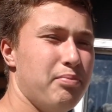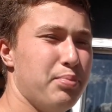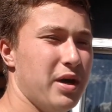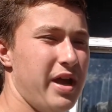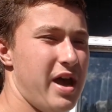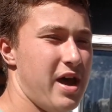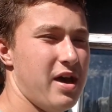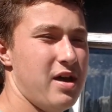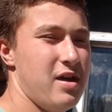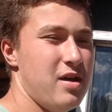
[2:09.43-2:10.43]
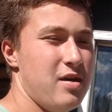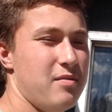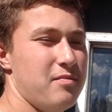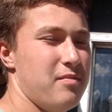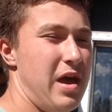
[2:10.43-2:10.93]
But yeah,
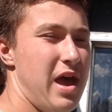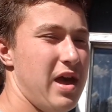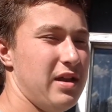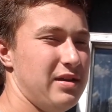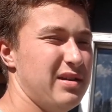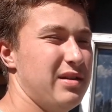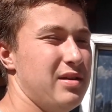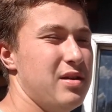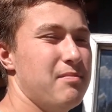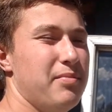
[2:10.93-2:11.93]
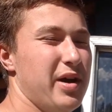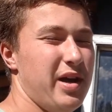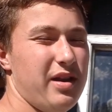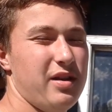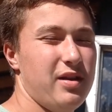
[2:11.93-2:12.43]
and
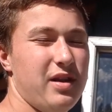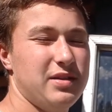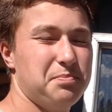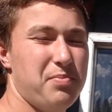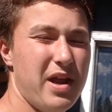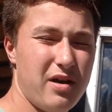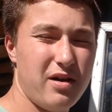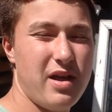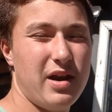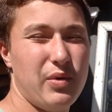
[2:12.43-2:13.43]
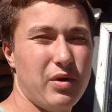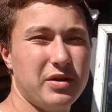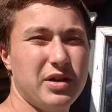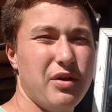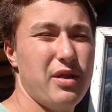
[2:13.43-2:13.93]
but it's better that it
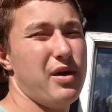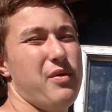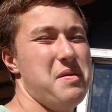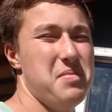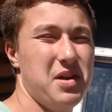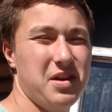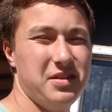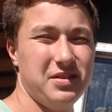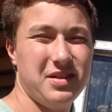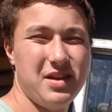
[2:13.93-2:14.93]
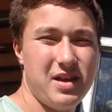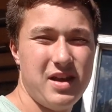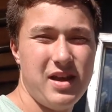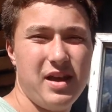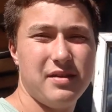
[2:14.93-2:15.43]
works out that way because
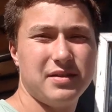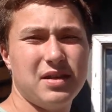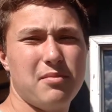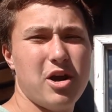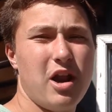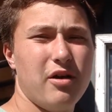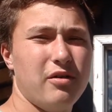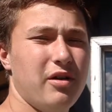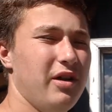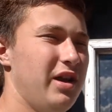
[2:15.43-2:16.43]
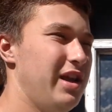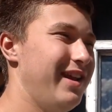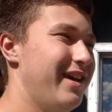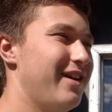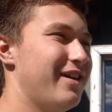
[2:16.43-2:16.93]
in the summer I don't really need it,